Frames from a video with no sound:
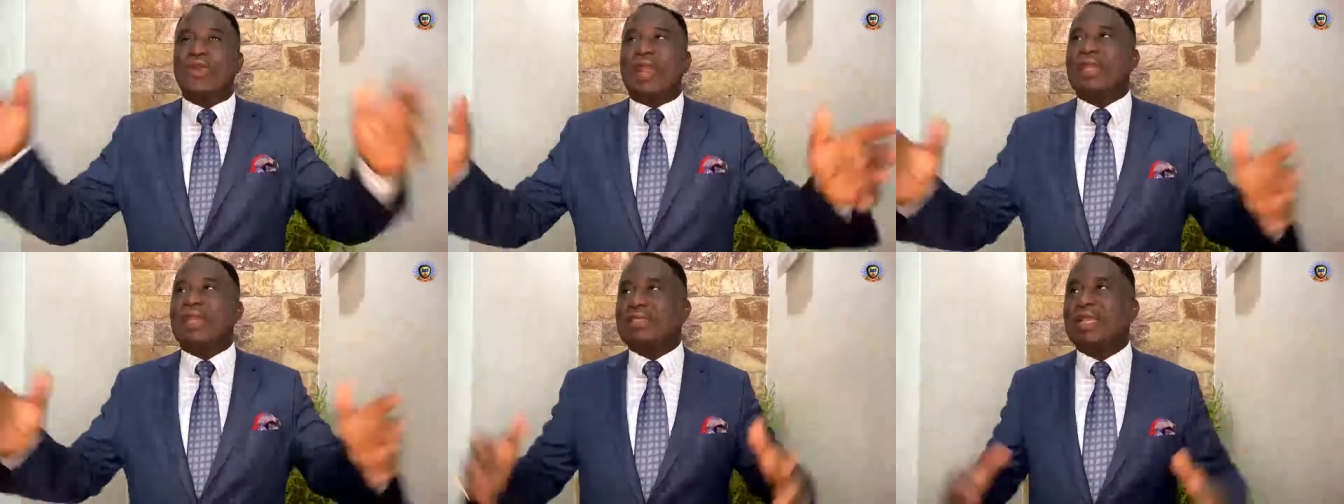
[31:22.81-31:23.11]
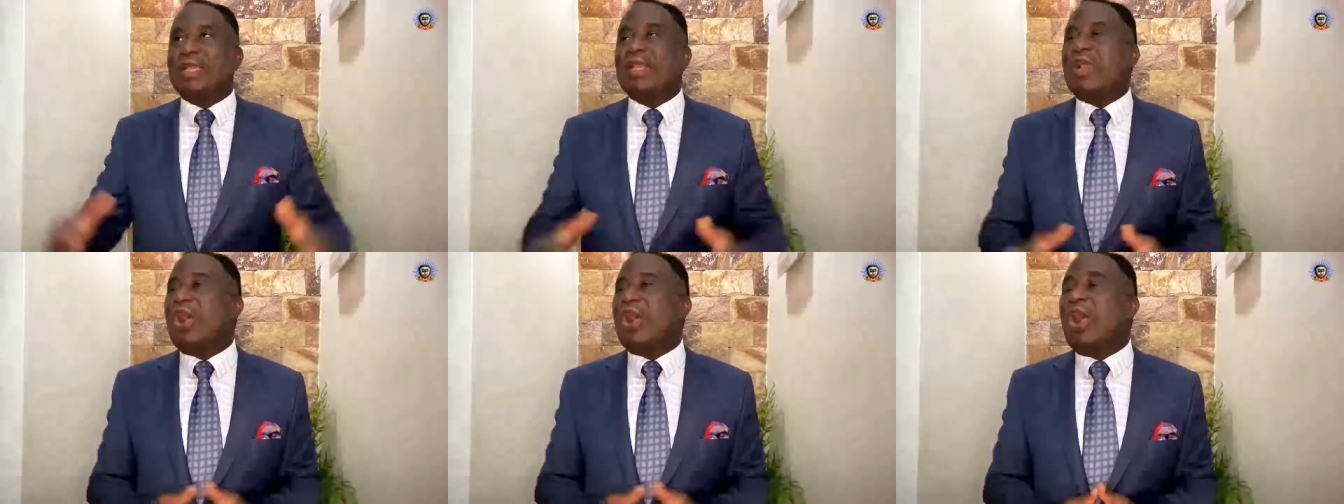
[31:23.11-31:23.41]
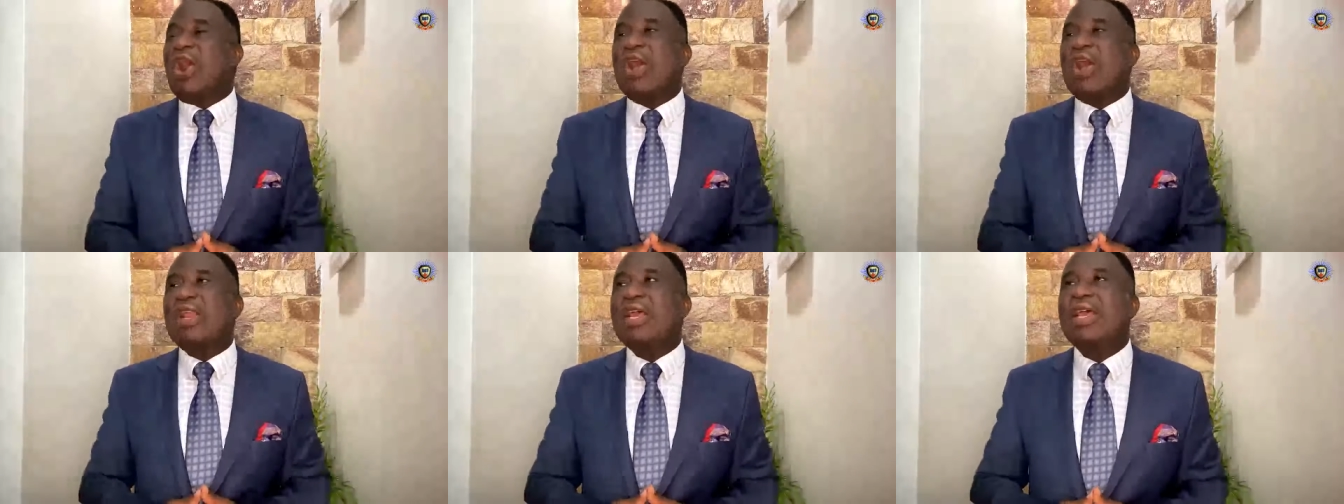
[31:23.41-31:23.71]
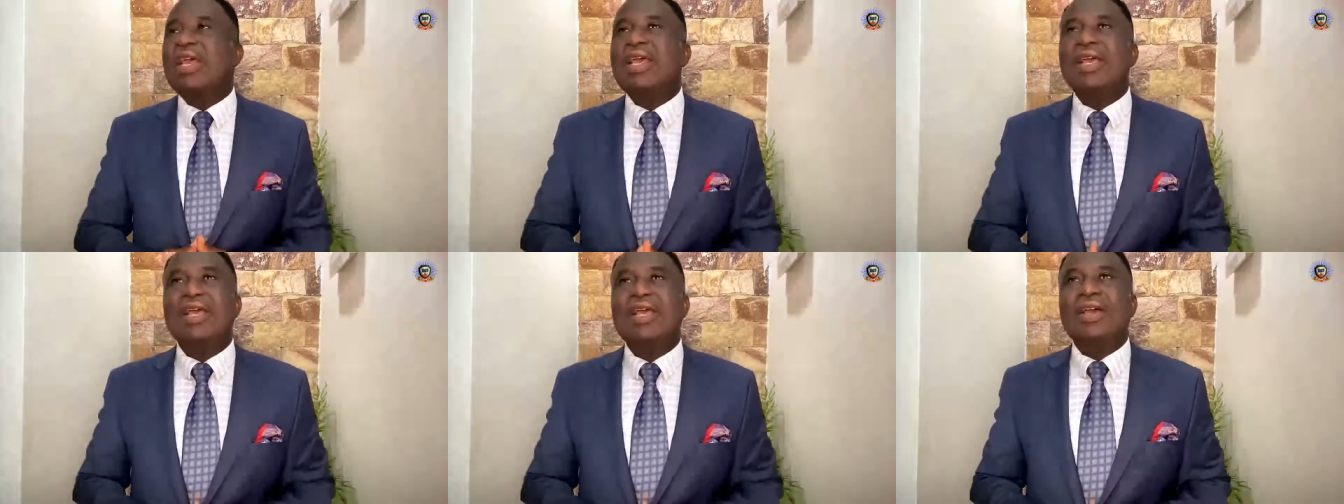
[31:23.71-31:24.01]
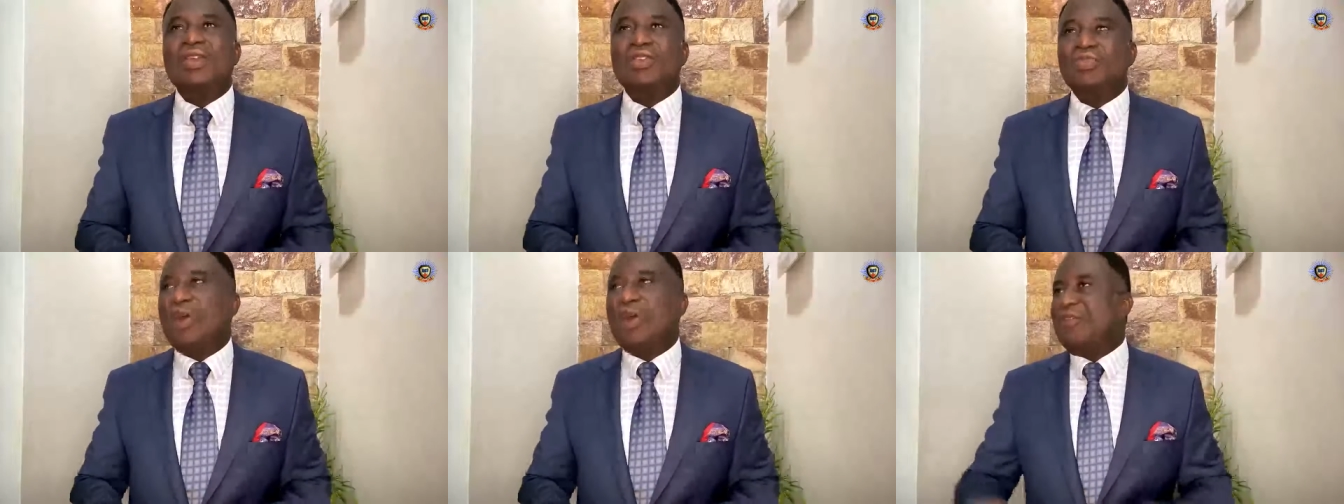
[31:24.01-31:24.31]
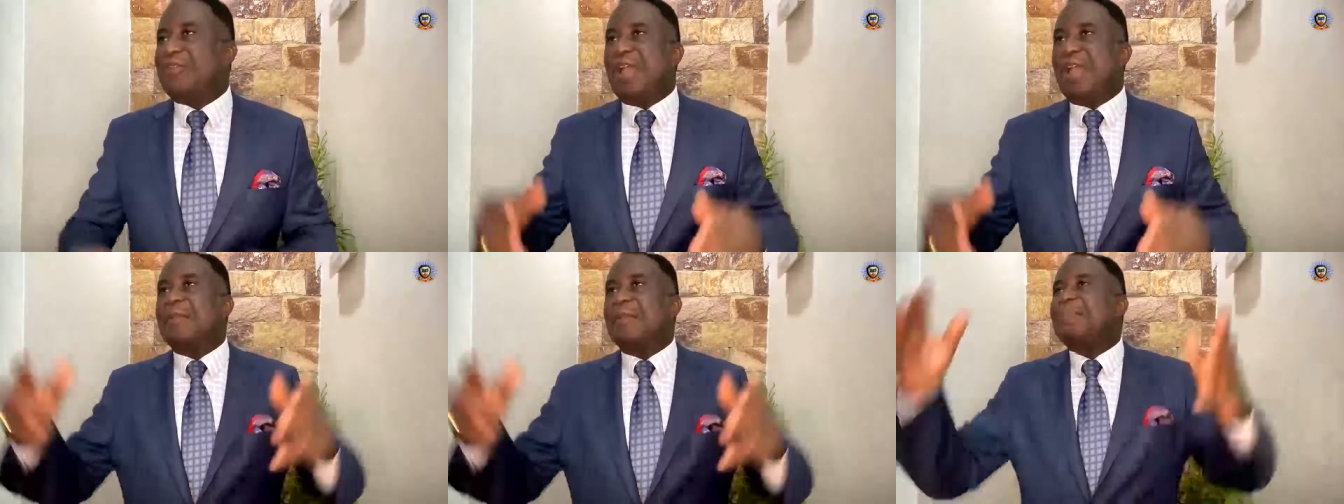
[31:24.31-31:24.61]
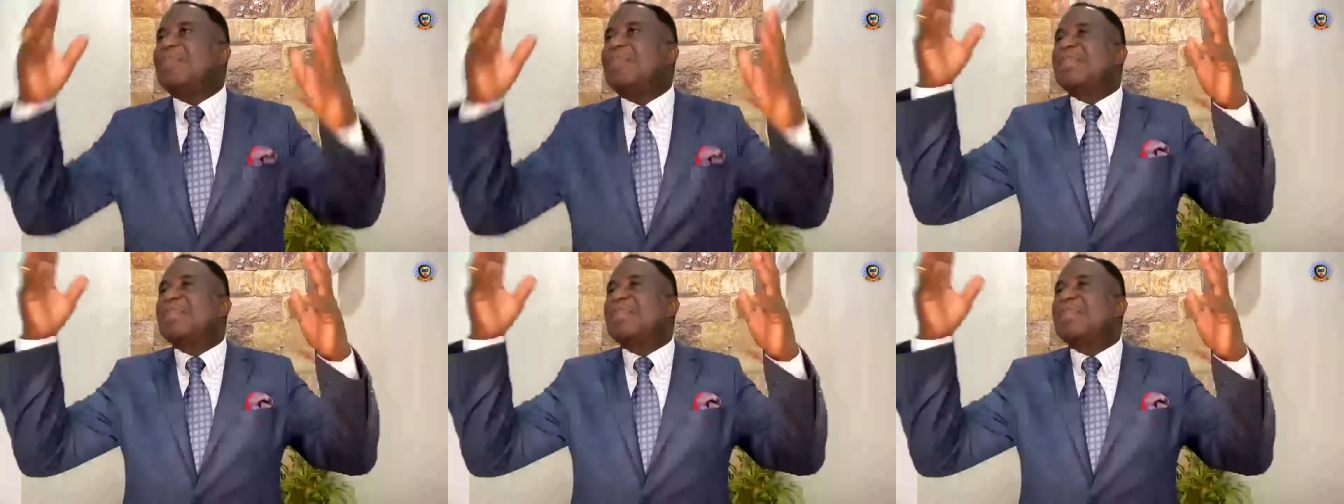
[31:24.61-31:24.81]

I say, God, you have helped these